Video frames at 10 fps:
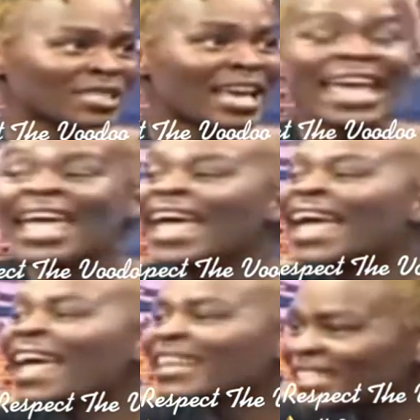And
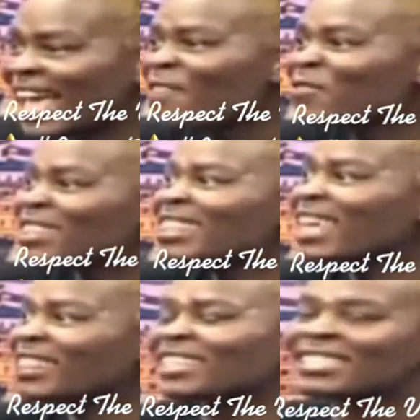everything that is
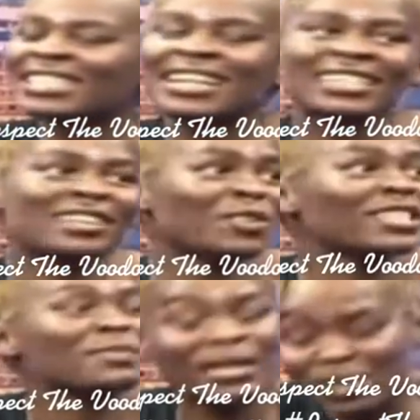created on this particular